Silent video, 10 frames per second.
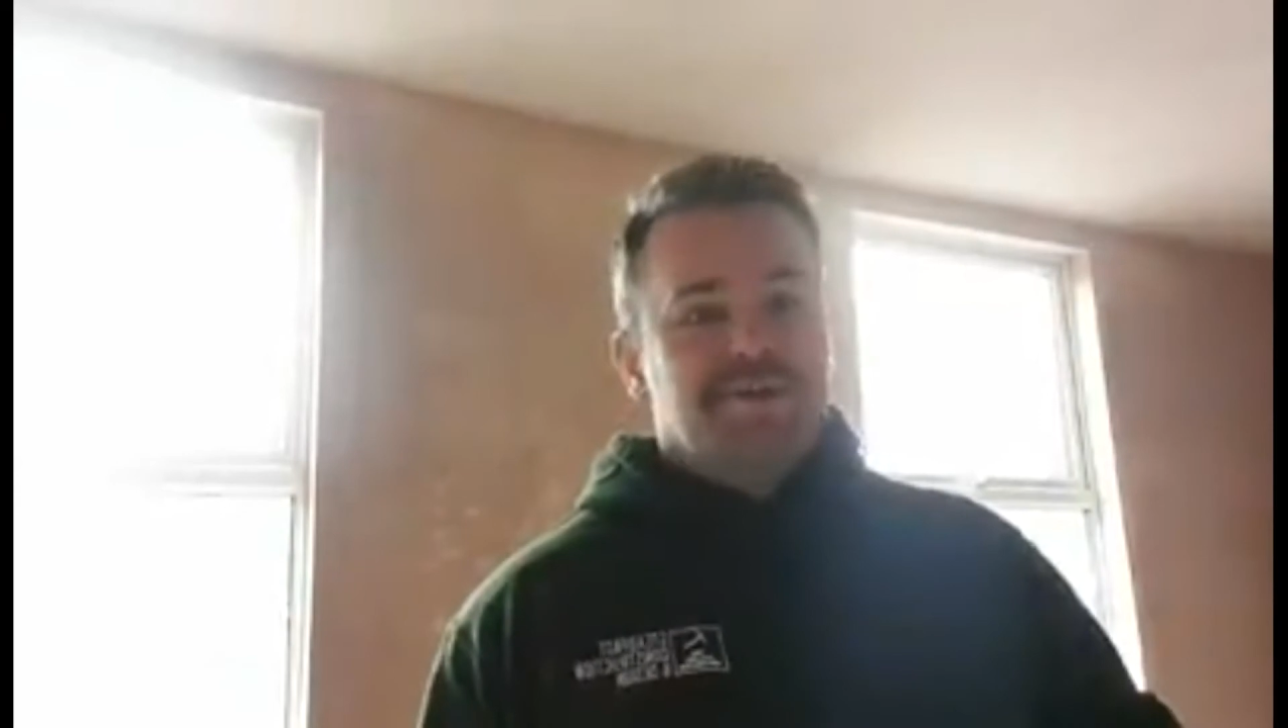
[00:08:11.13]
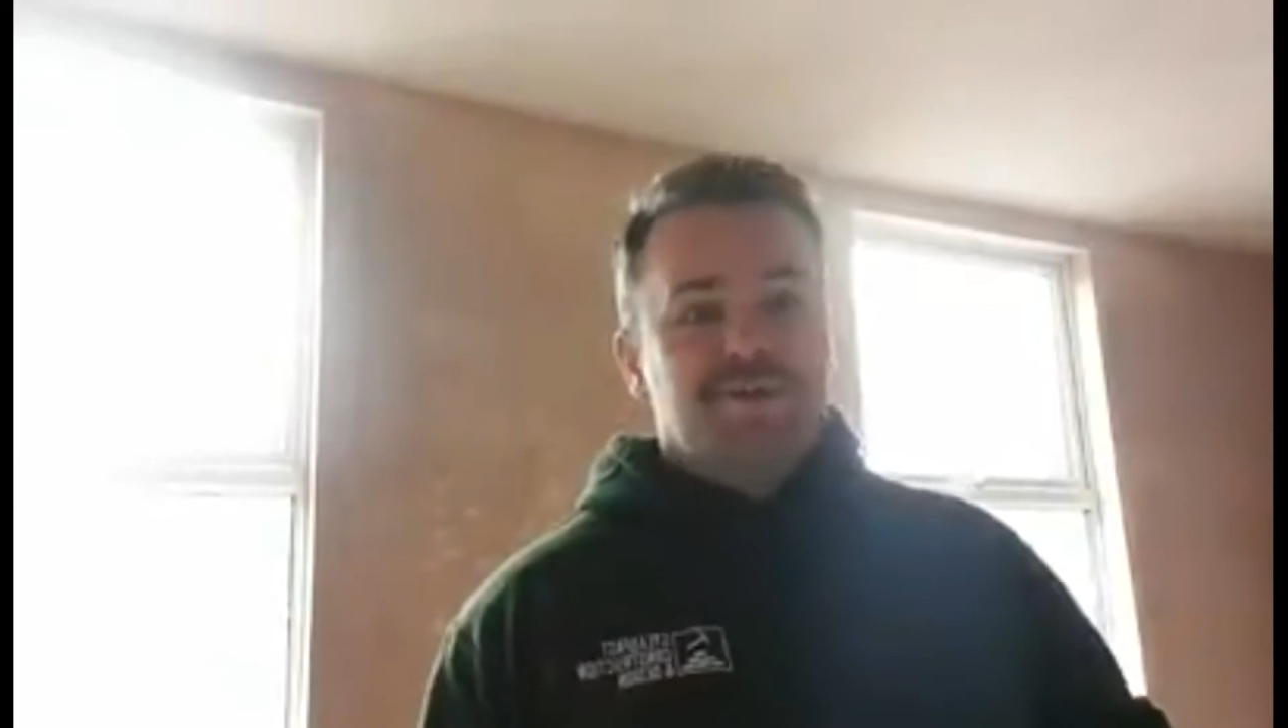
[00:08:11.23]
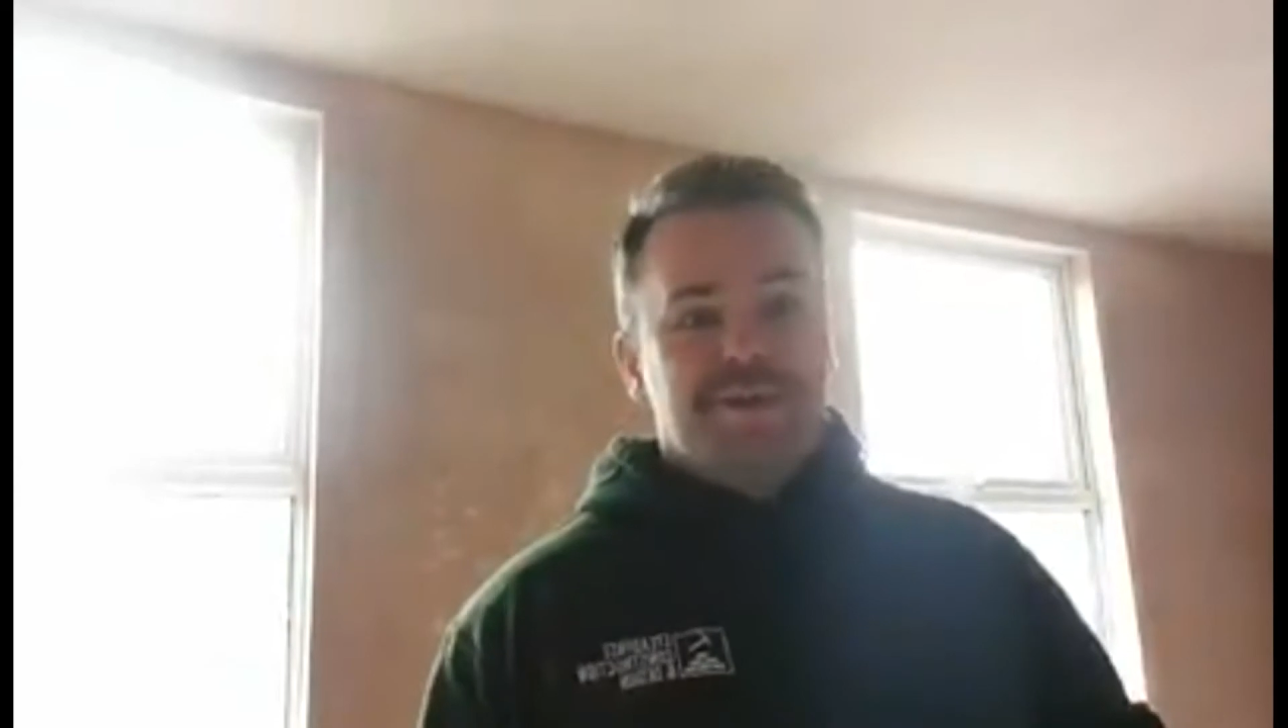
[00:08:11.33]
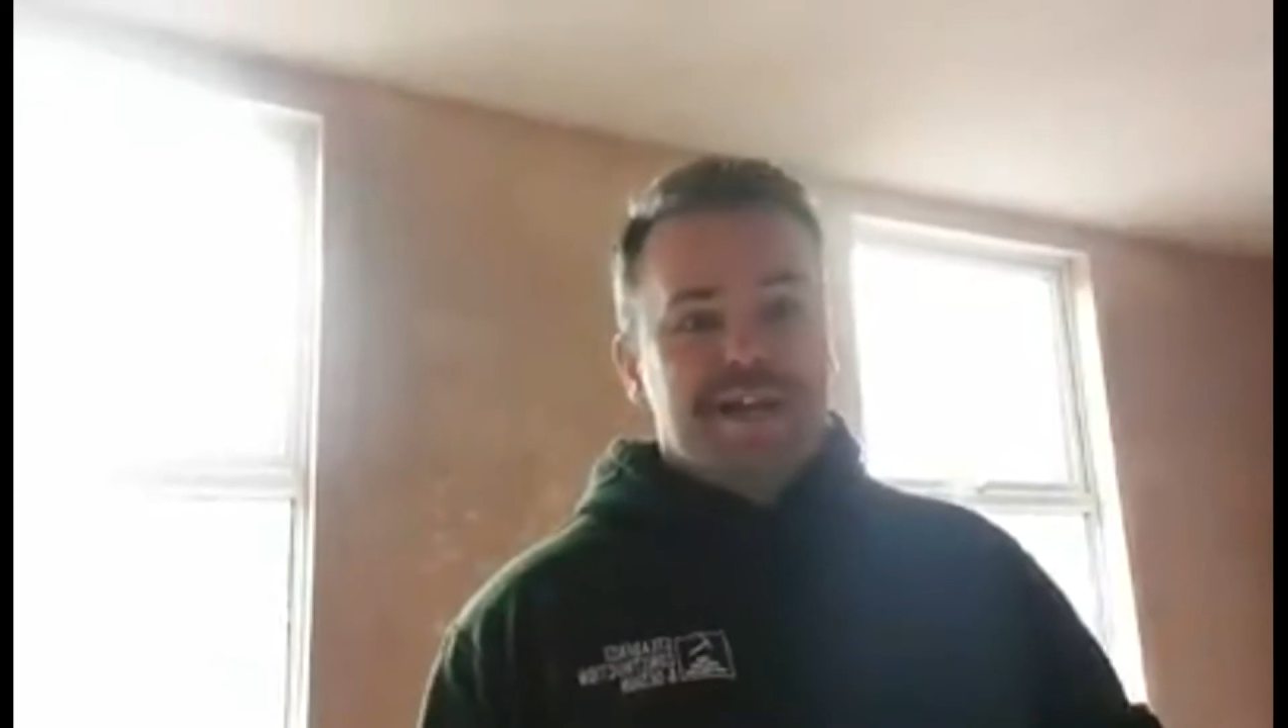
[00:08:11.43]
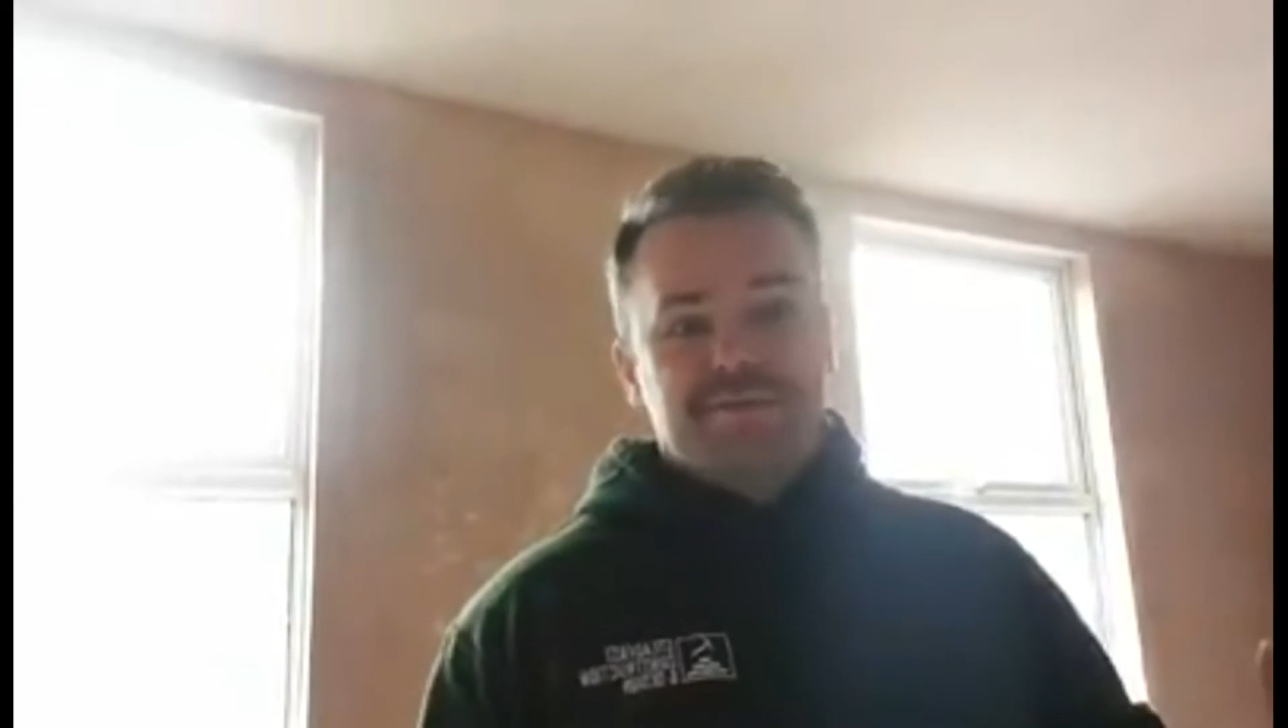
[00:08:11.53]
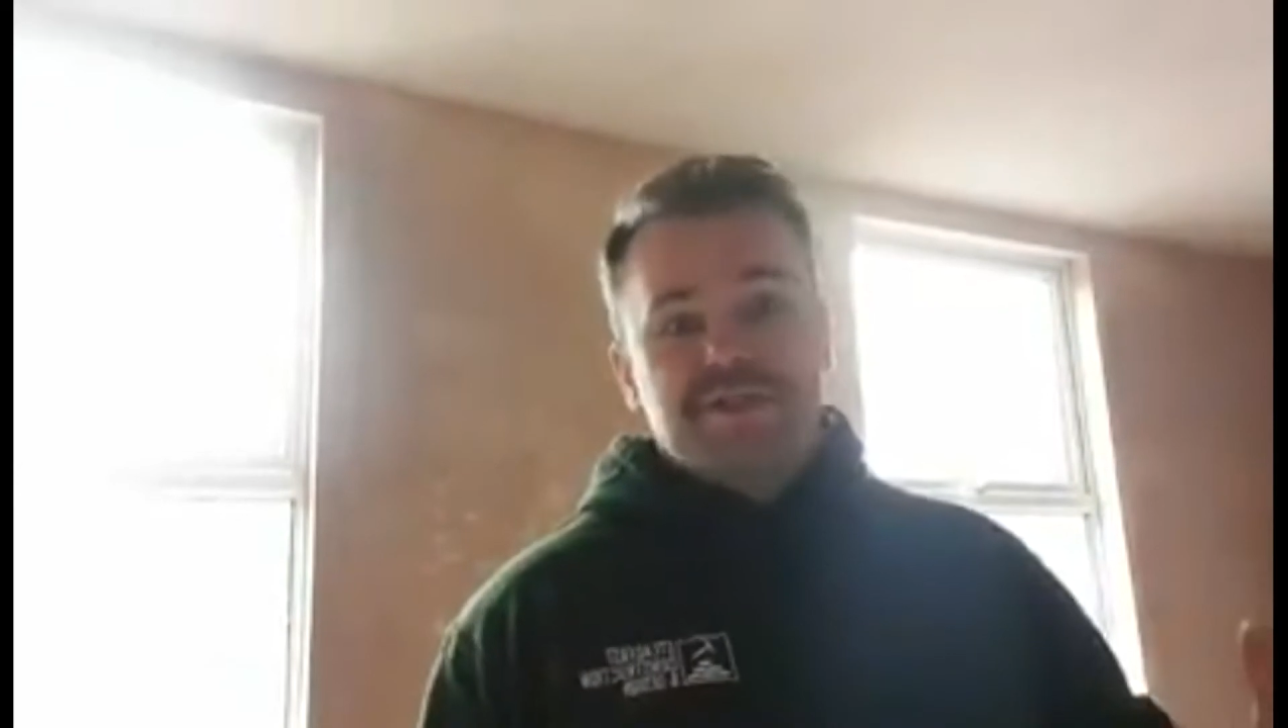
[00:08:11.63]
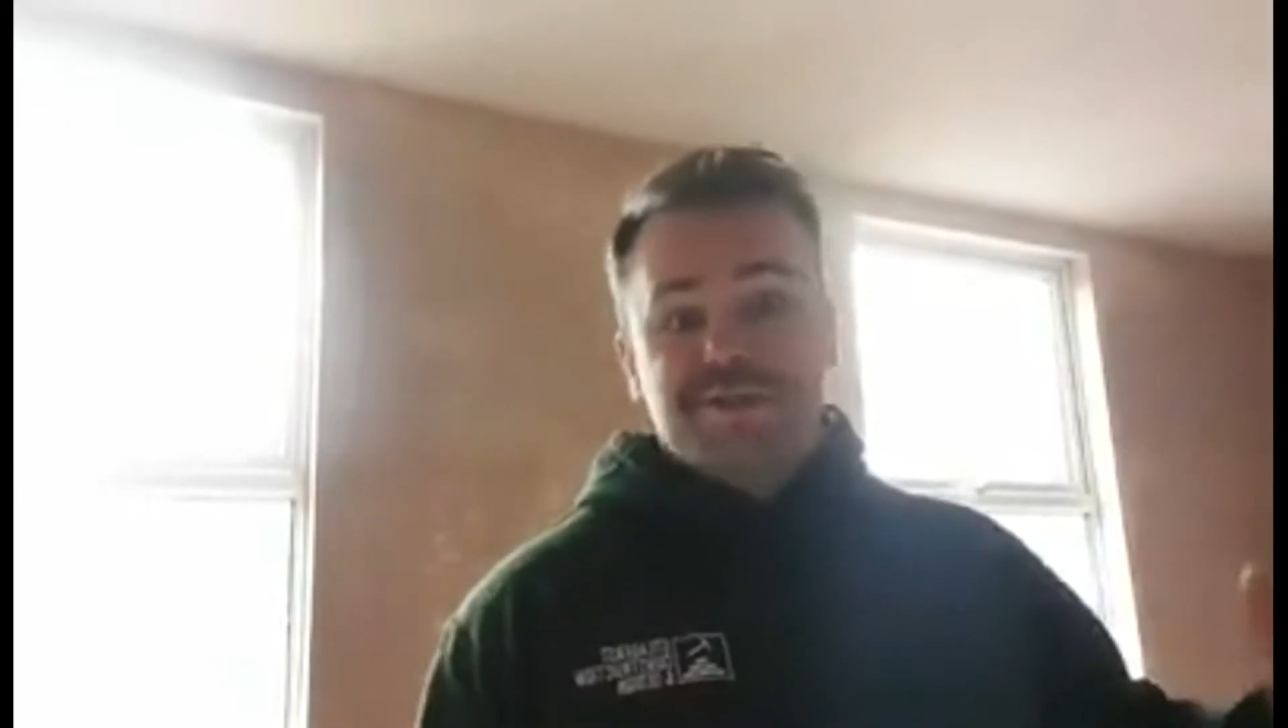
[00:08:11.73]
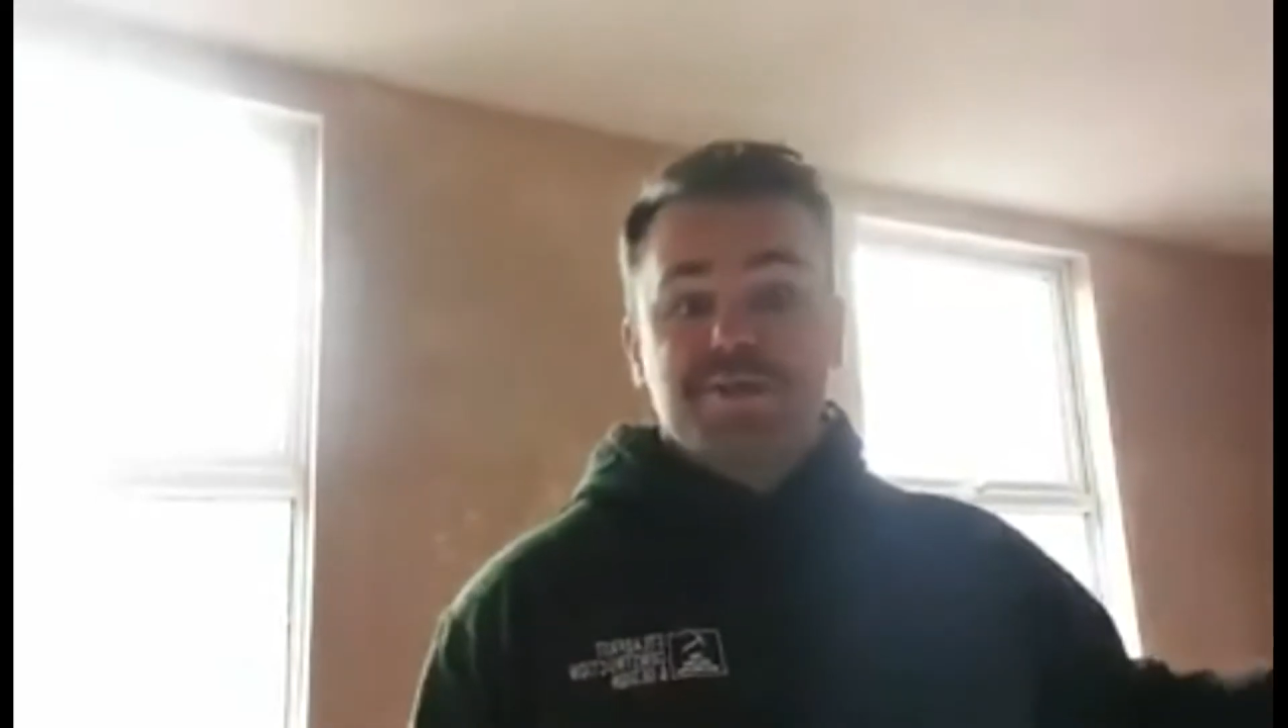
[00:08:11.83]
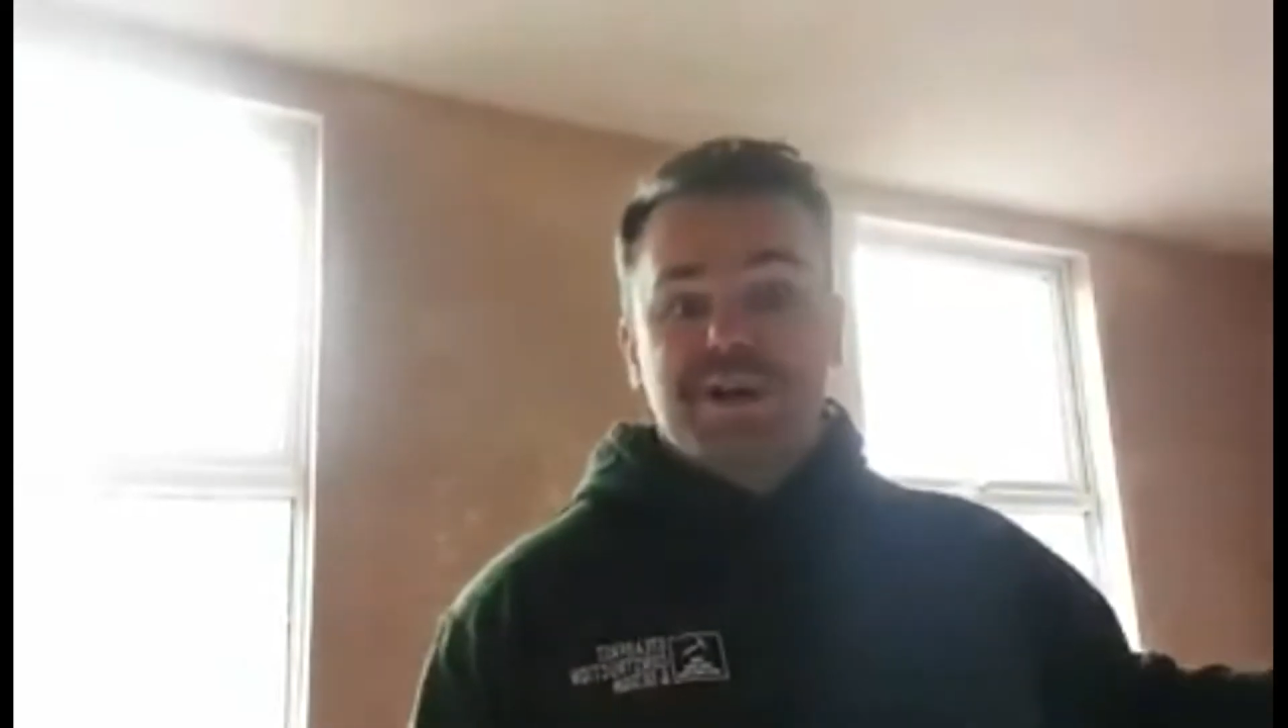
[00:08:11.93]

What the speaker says: we'll be able to do